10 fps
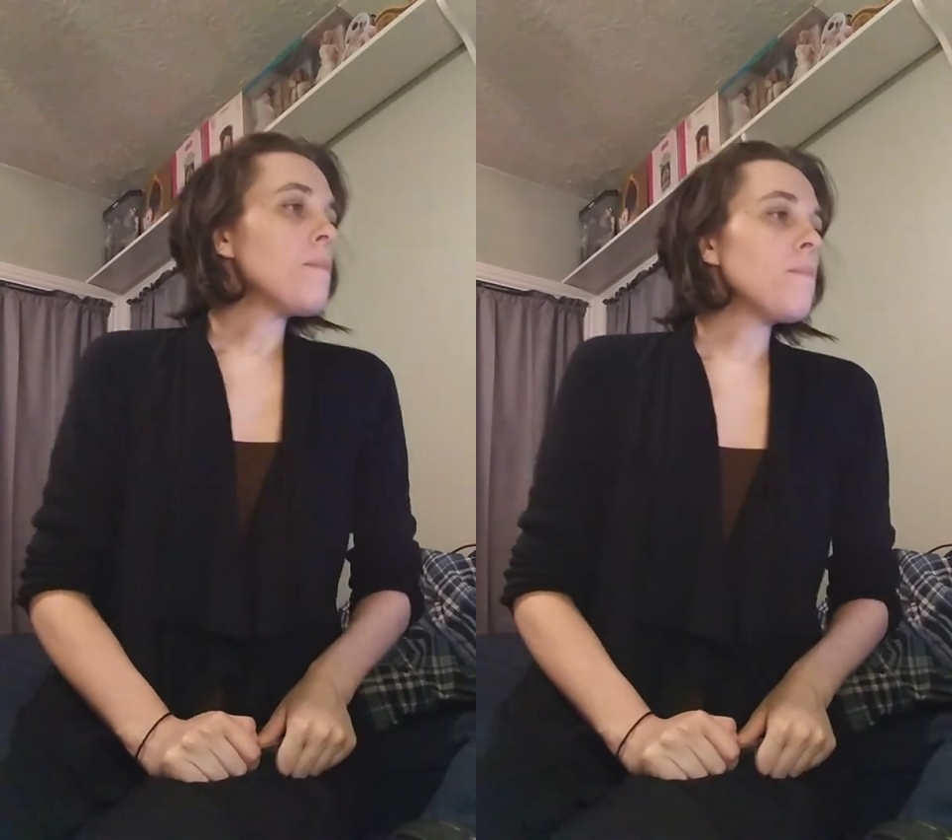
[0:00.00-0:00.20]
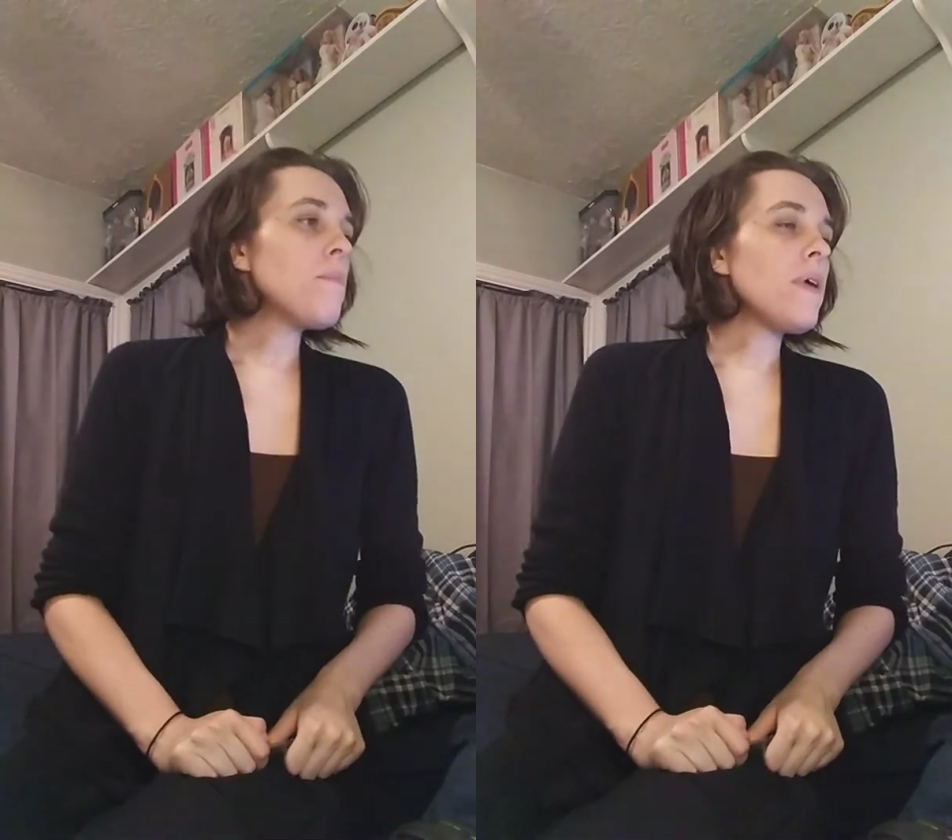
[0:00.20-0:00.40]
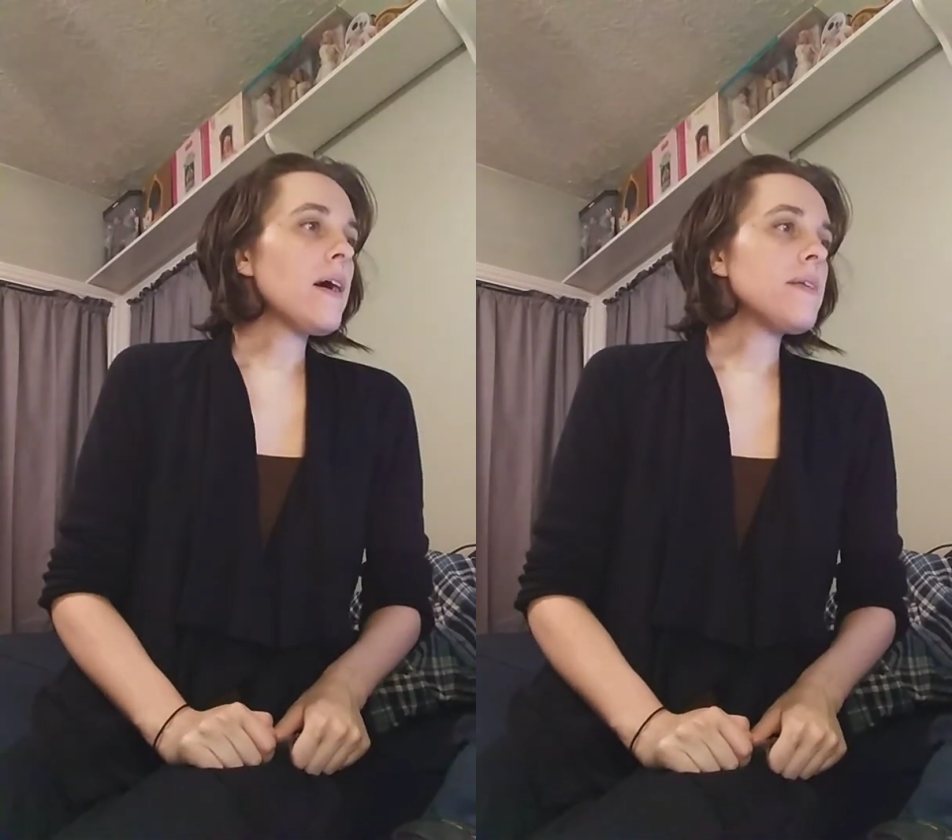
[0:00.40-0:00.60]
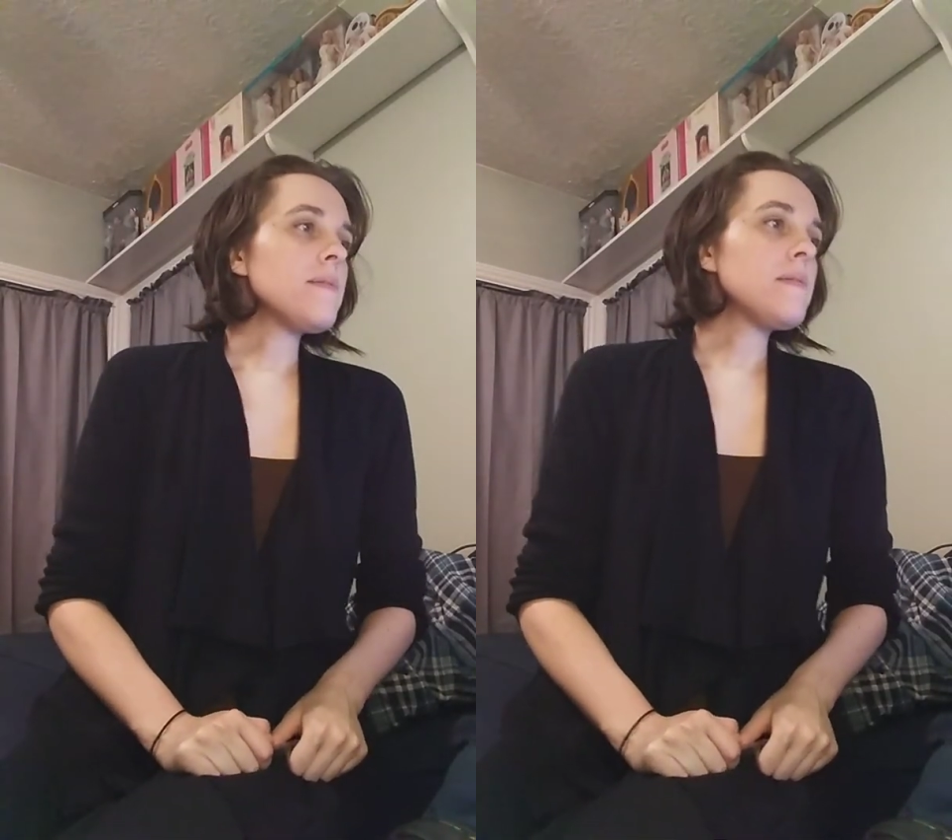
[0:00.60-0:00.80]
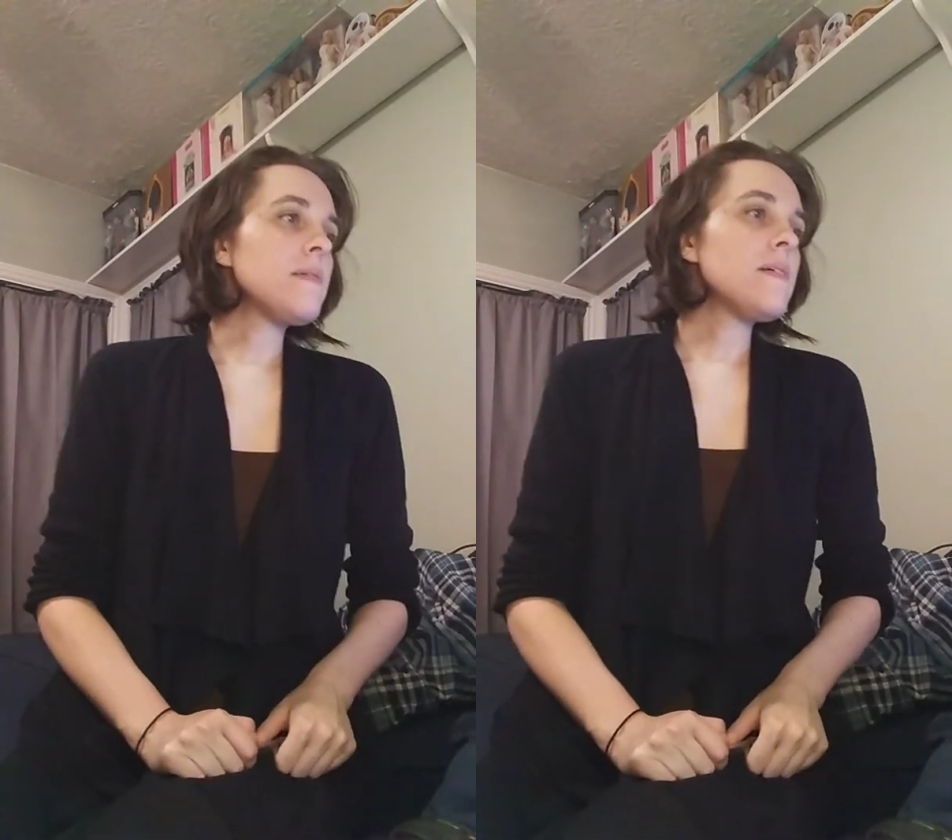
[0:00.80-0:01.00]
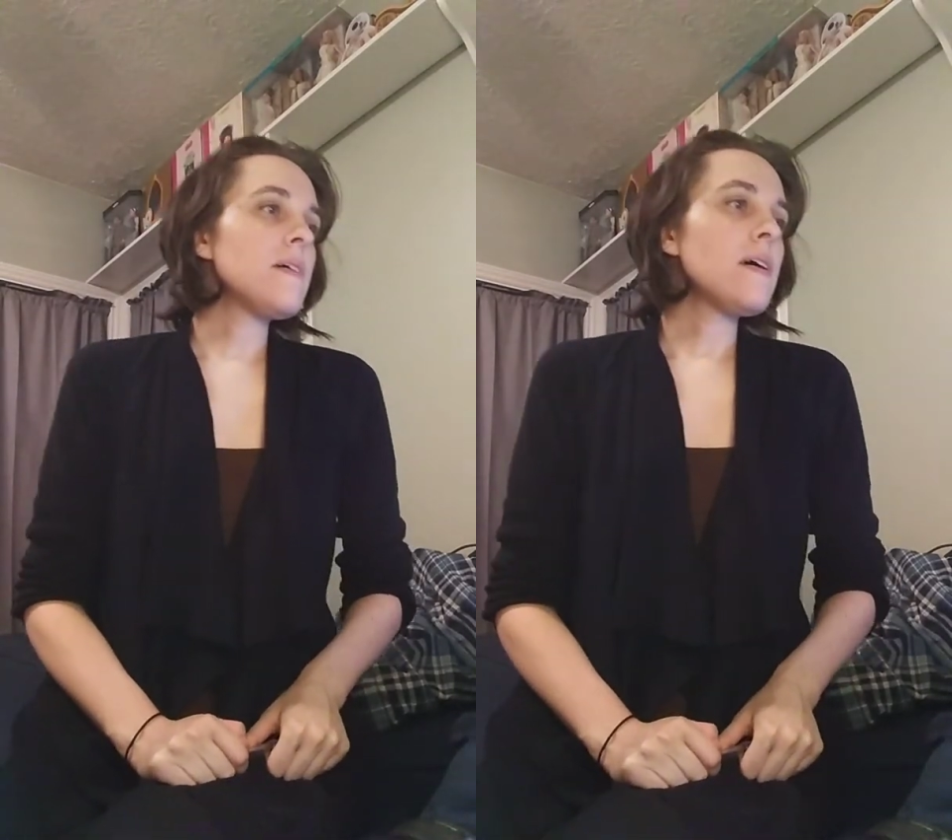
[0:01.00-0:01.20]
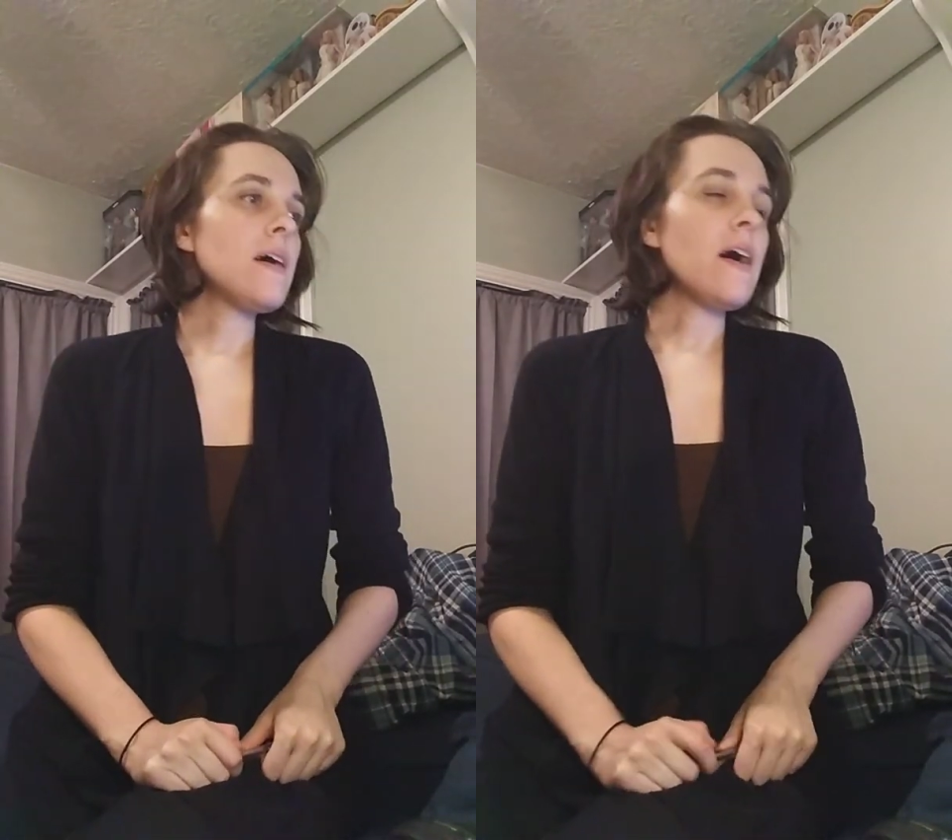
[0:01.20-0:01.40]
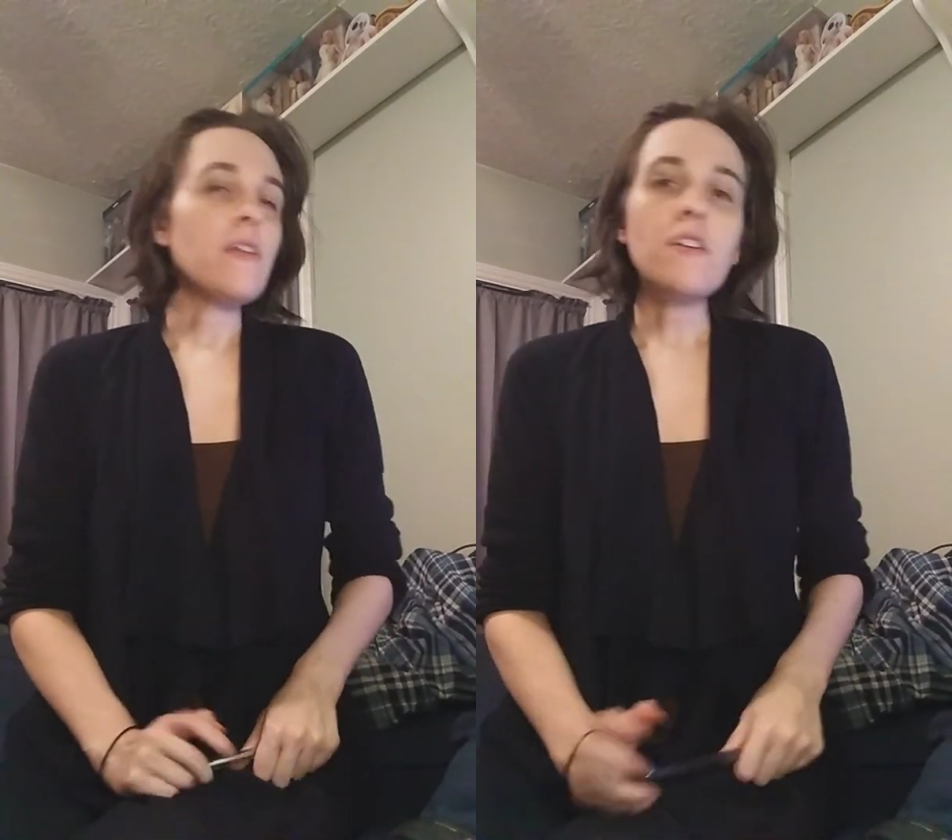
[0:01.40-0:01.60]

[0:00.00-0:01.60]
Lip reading: But I